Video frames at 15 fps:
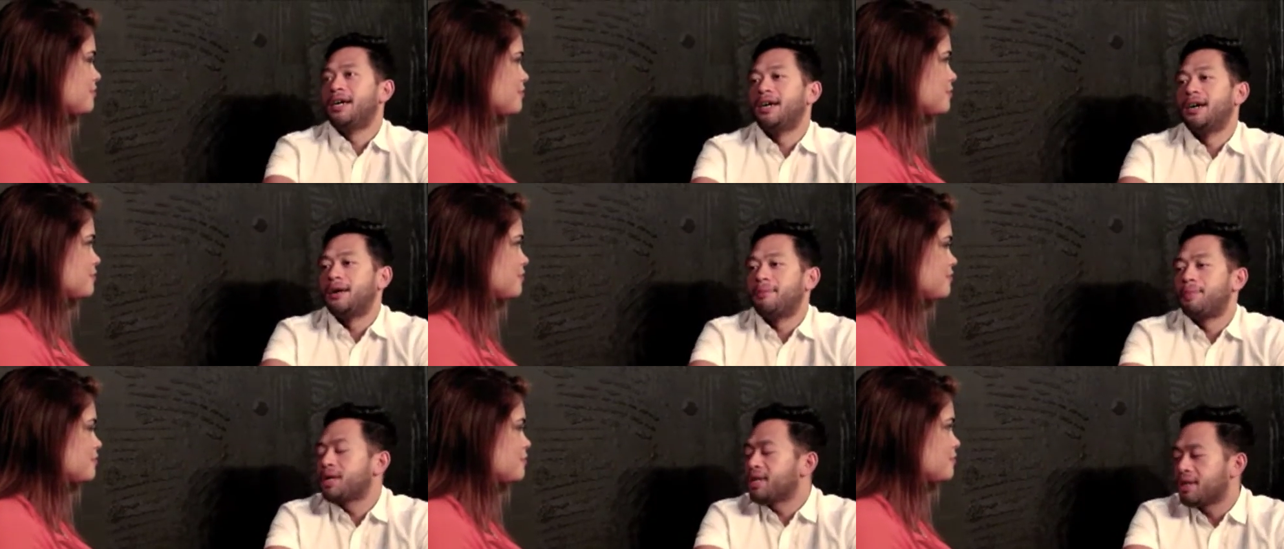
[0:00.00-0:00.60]

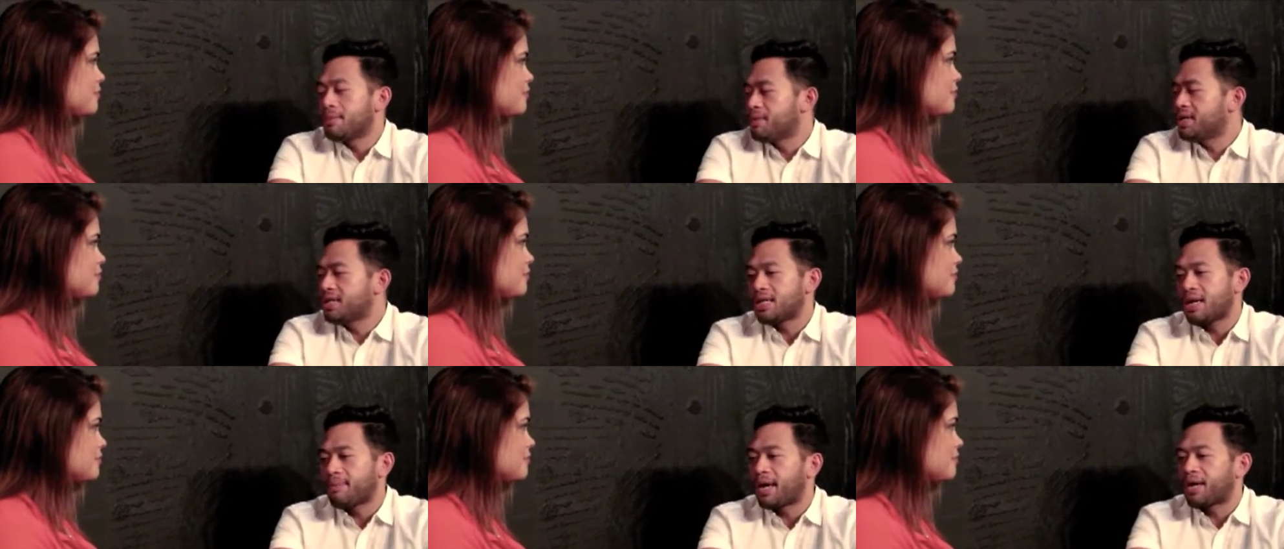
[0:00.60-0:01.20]
Speaker 1: But in the
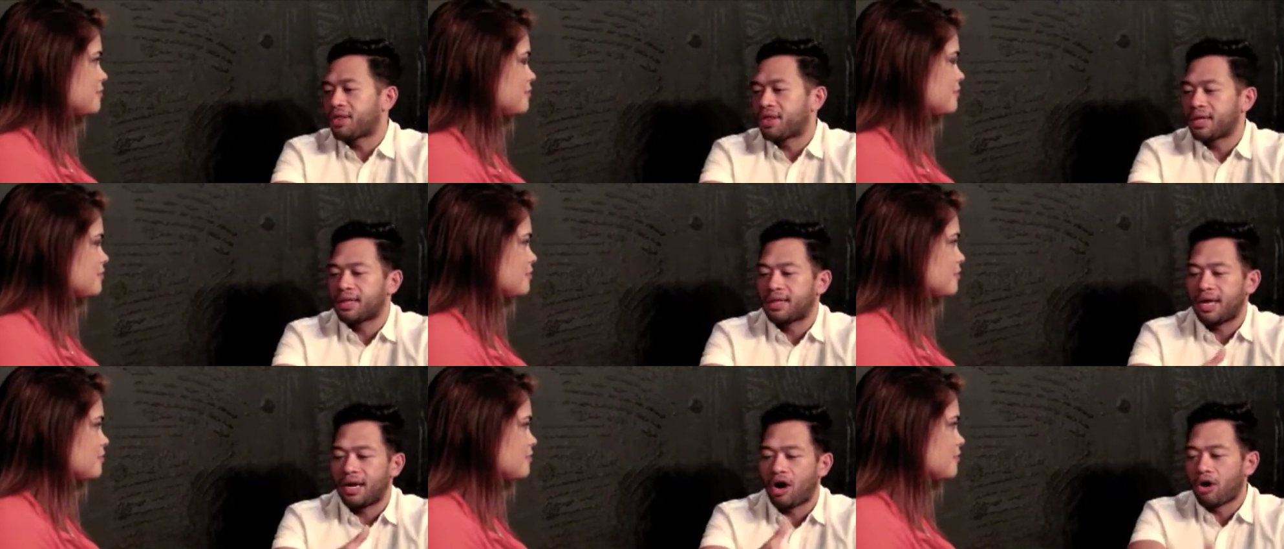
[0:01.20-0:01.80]
meantime, I
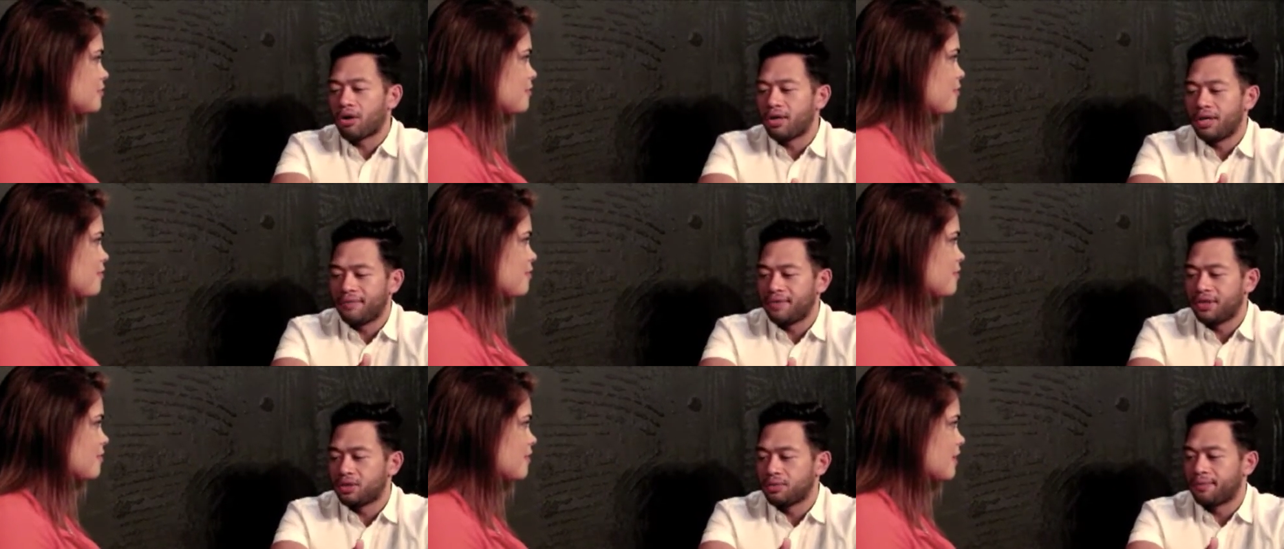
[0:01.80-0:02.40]
think that our
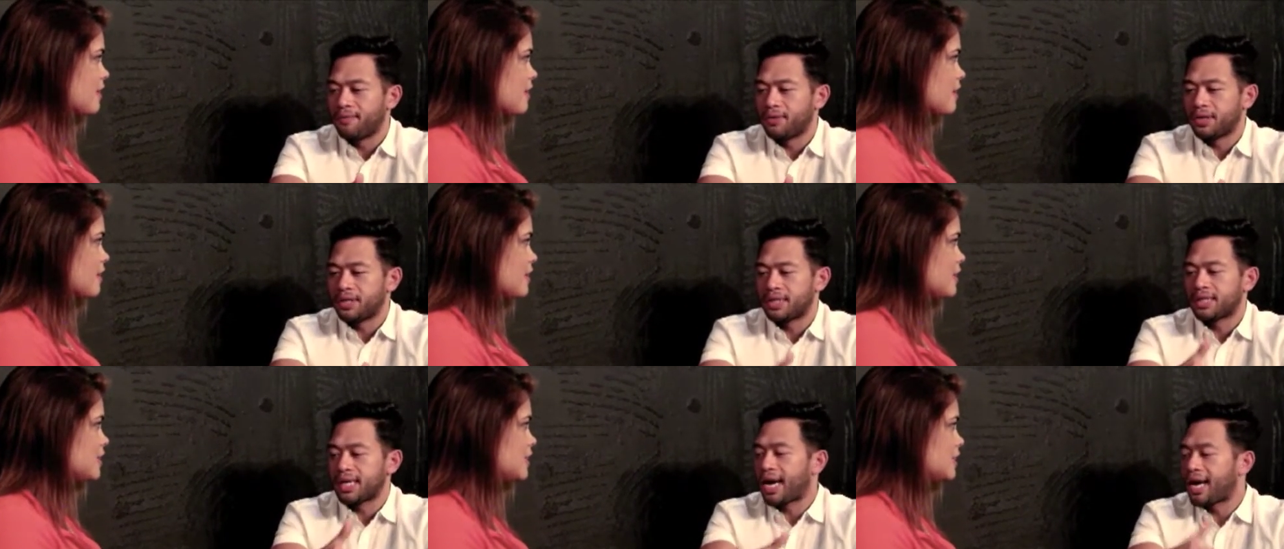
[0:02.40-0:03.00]
individual
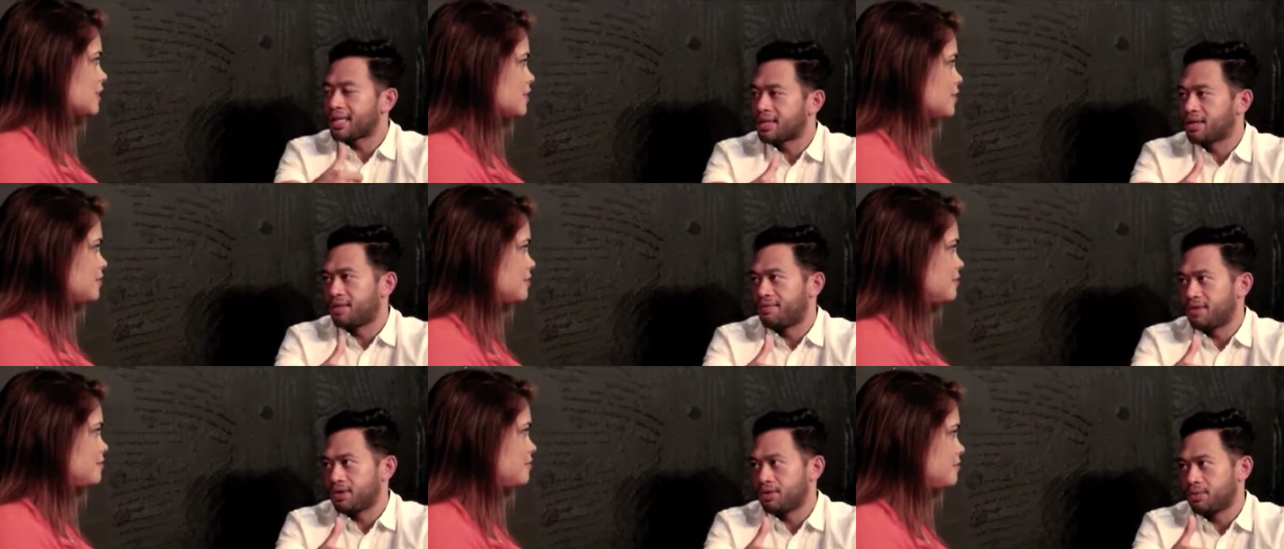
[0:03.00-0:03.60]
voices as
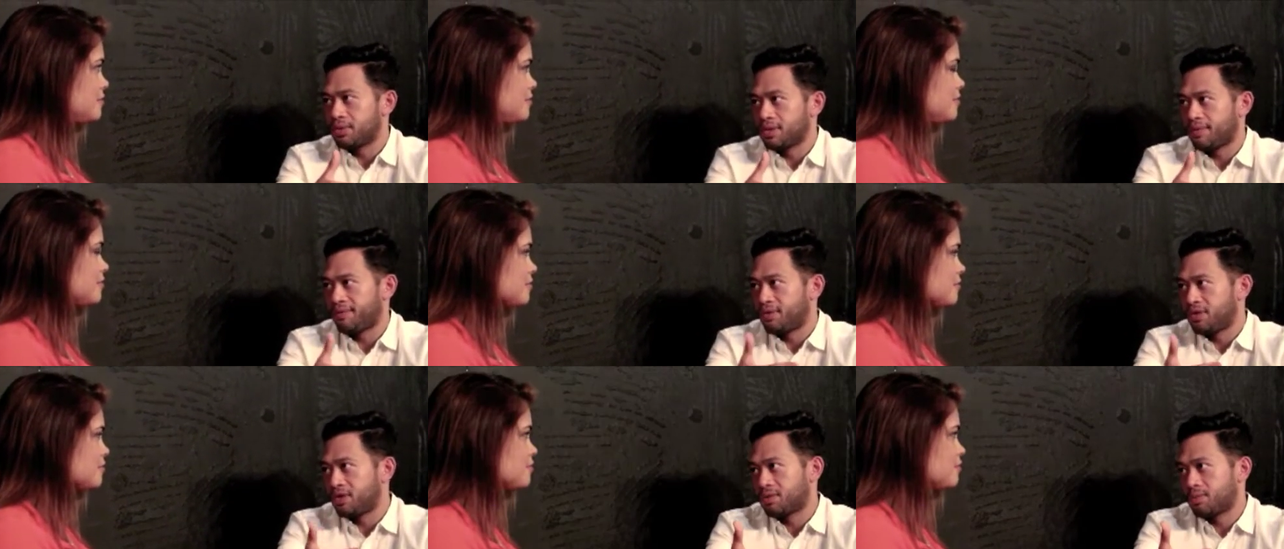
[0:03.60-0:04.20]
individuals,
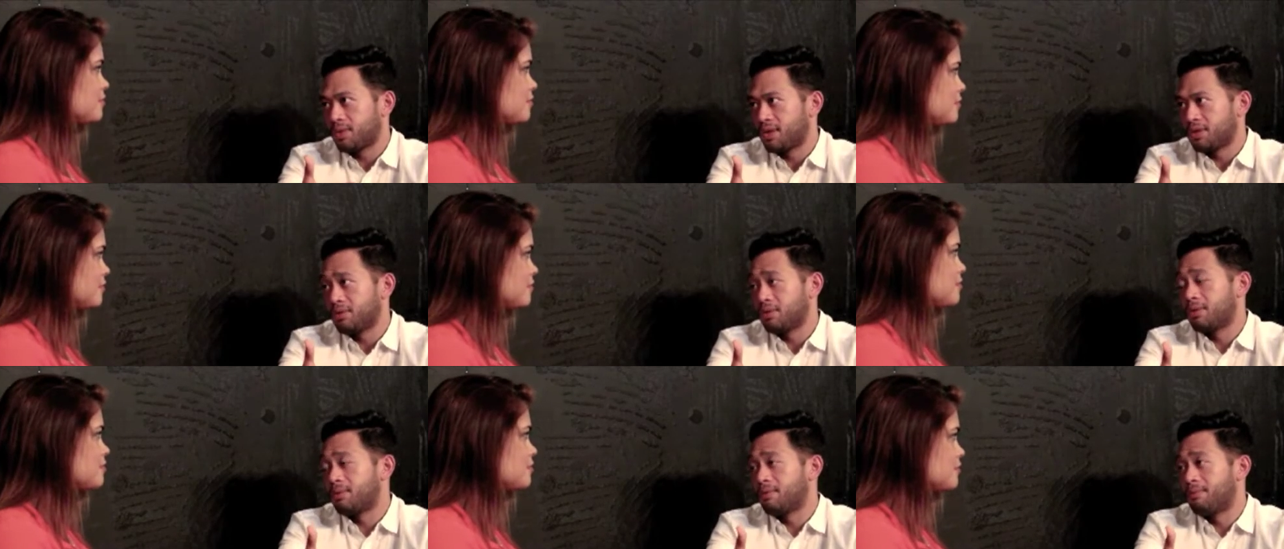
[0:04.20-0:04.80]
if you just want
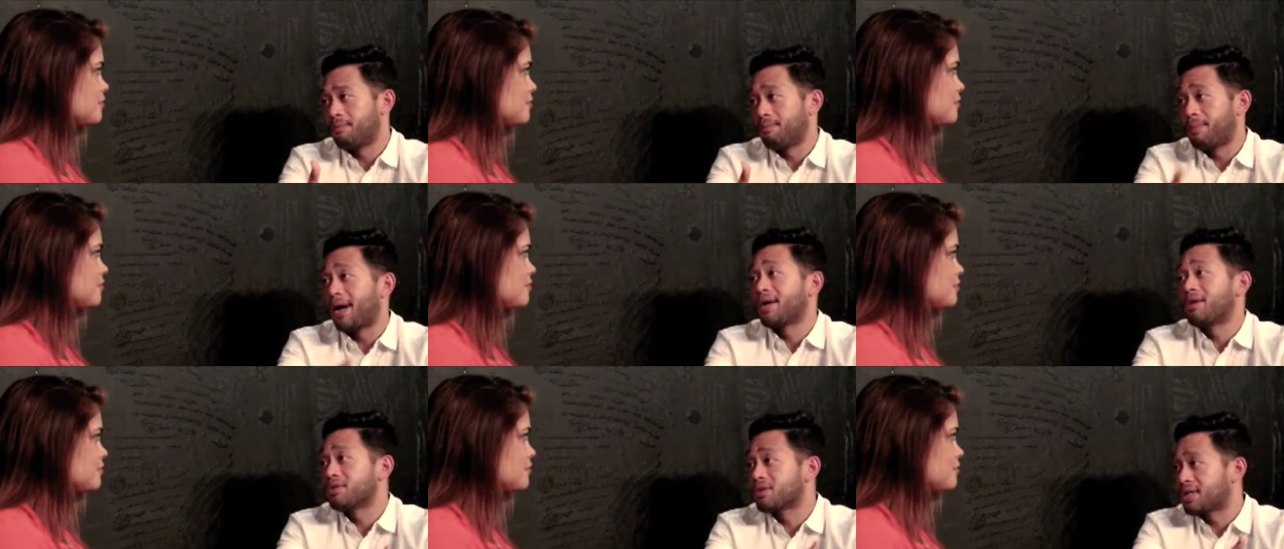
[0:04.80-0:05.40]
to do it
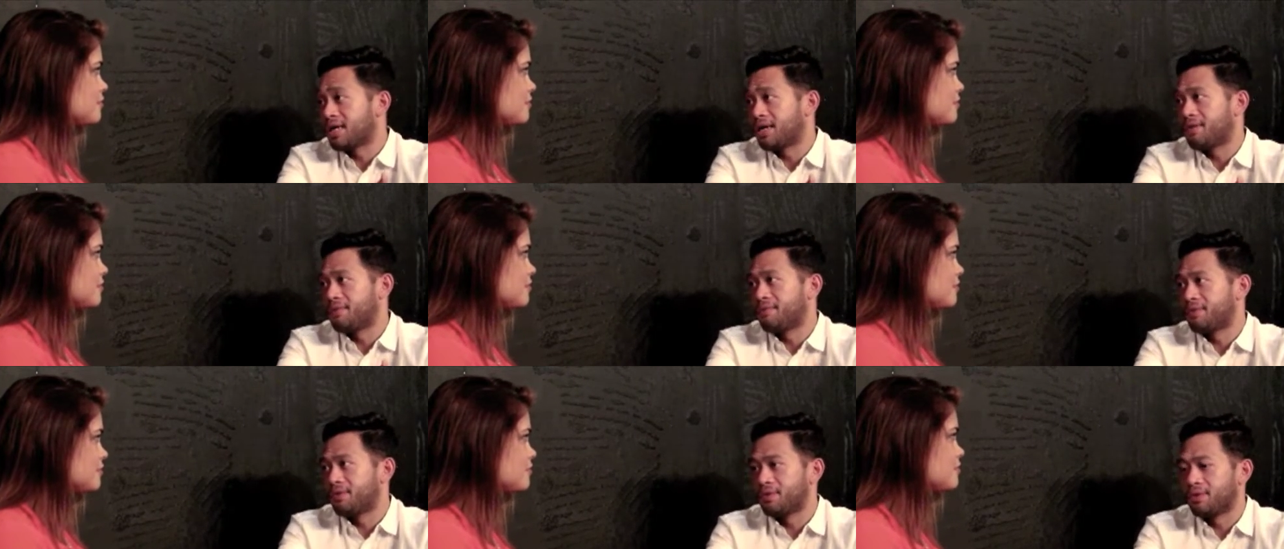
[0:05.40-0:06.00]
by
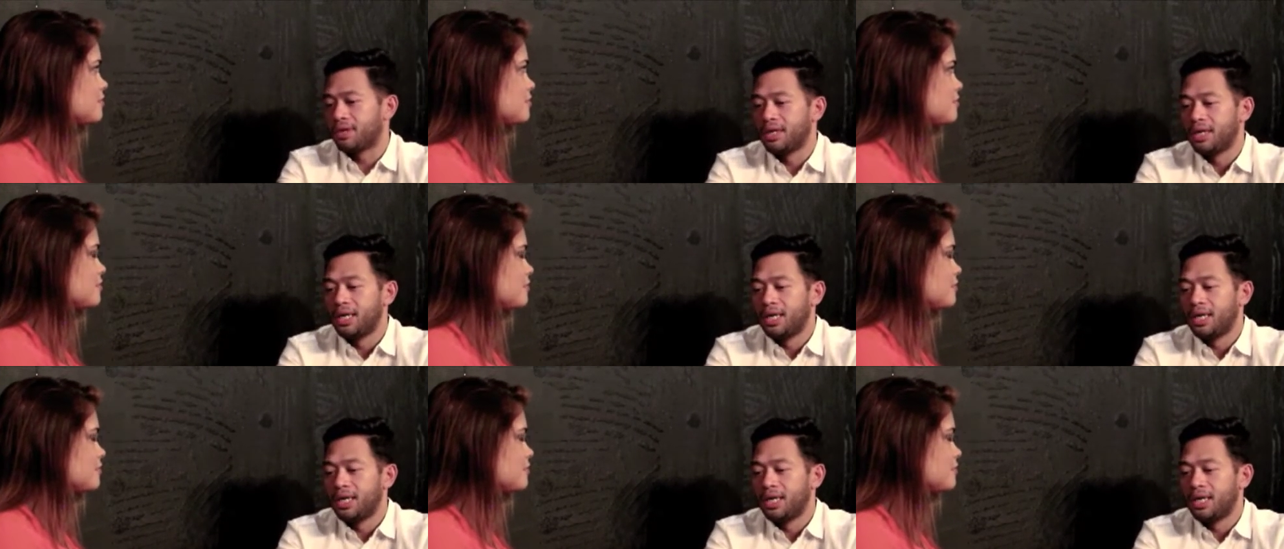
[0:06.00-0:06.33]
yourself, or